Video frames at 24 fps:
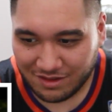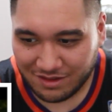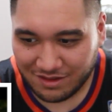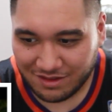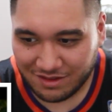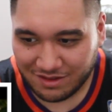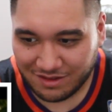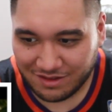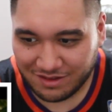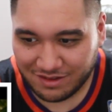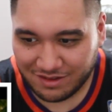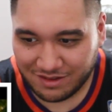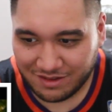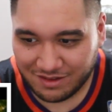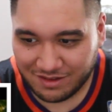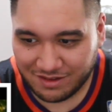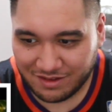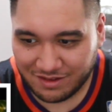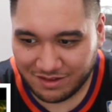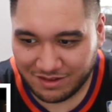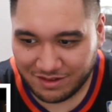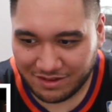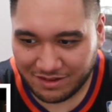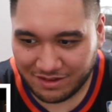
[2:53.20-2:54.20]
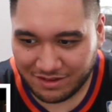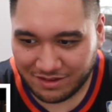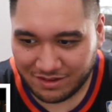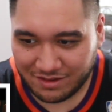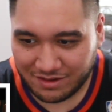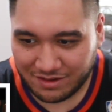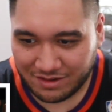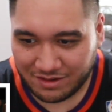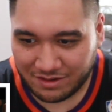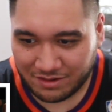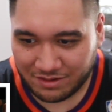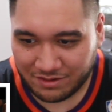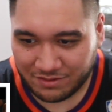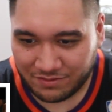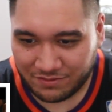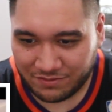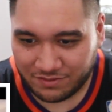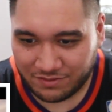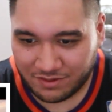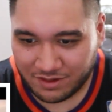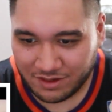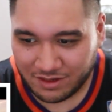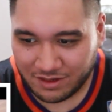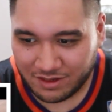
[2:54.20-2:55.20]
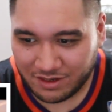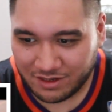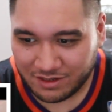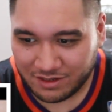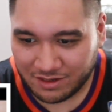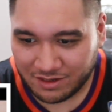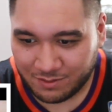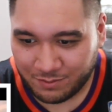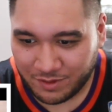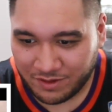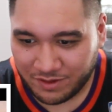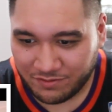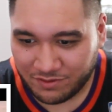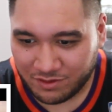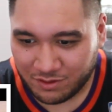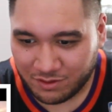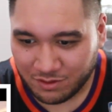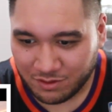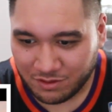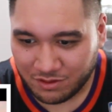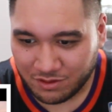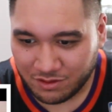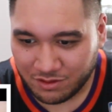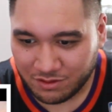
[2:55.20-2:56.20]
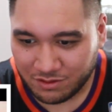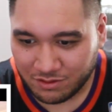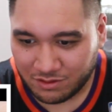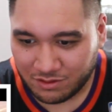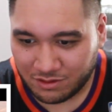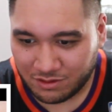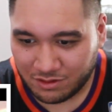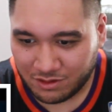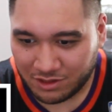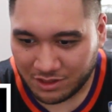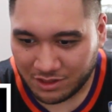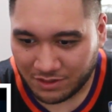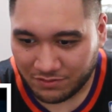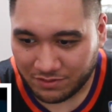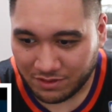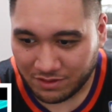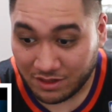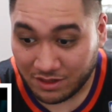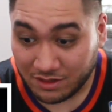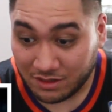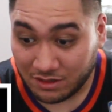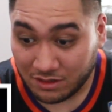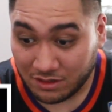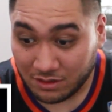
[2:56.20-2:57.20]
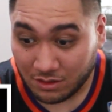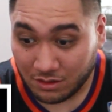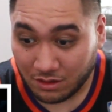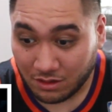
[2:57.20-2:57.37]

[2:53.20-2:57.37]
Get the girl. Oh fuck yes, I'm gonna have to do a Google search after this.